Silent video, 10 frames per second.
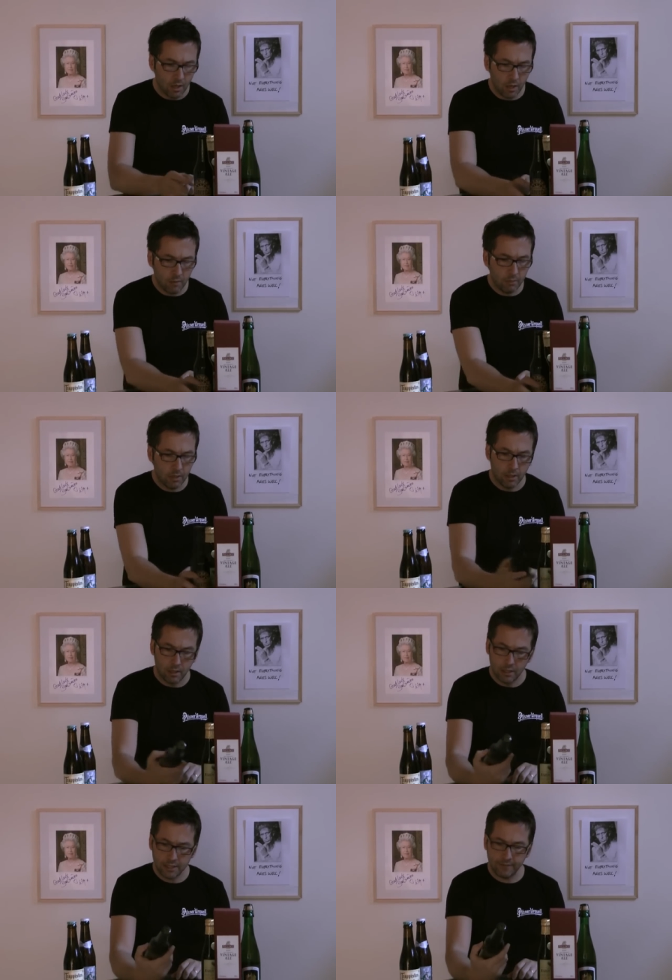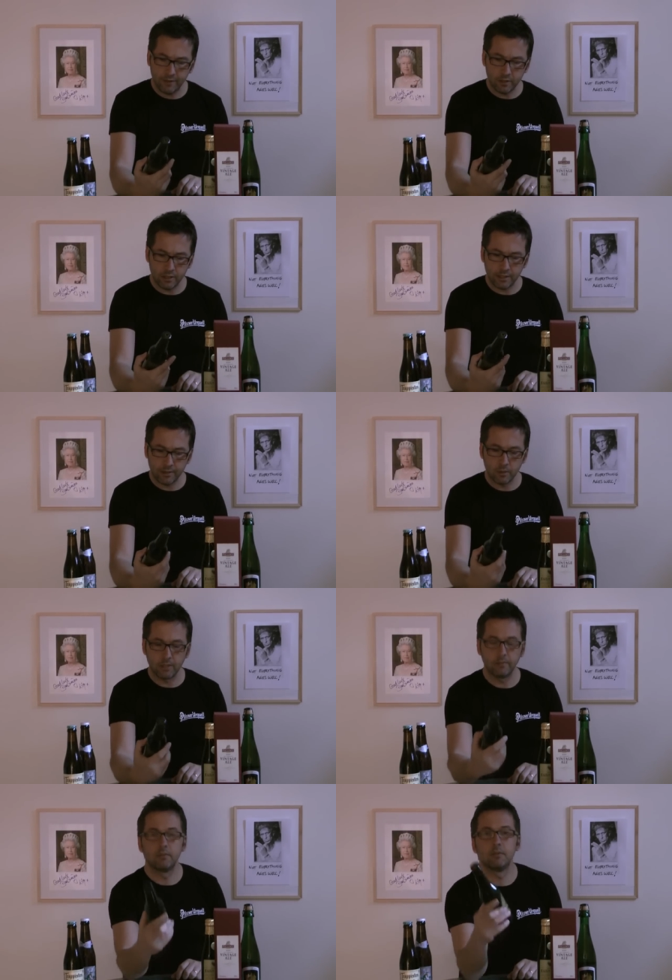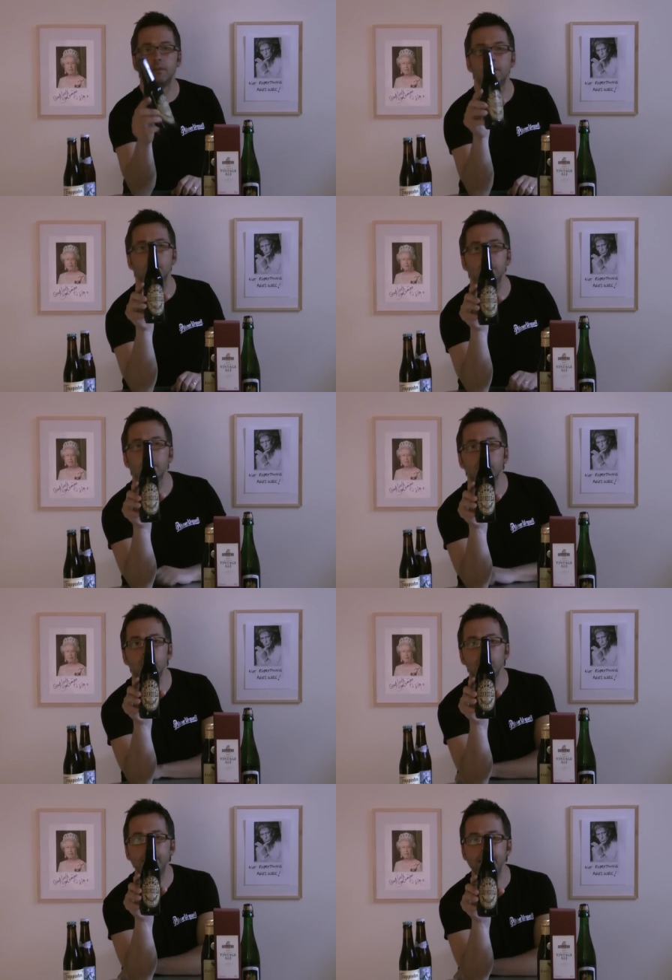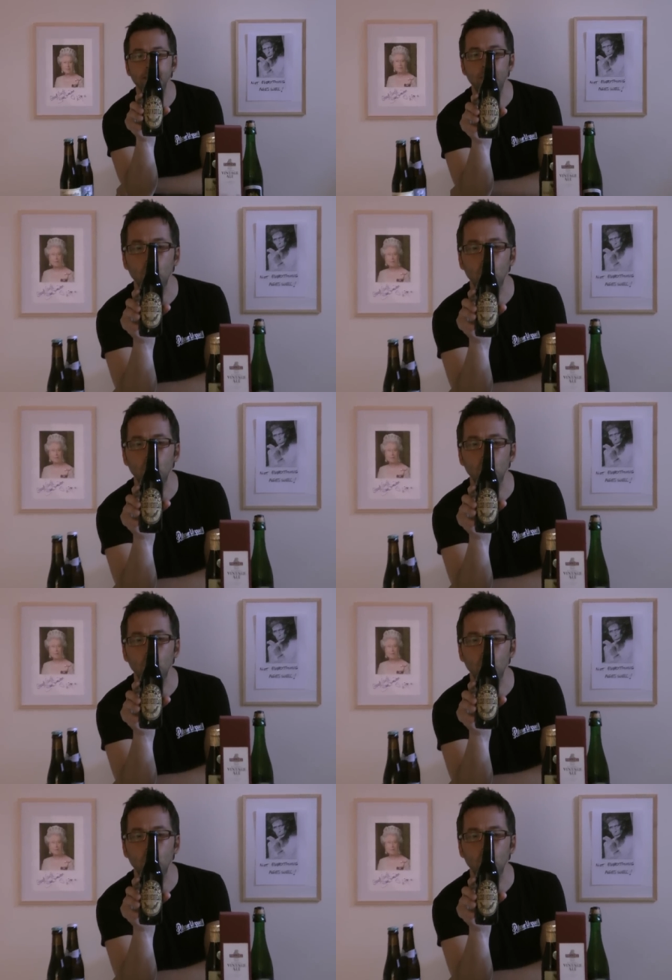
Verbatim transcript: Um, let's have a look at another one. Carnegie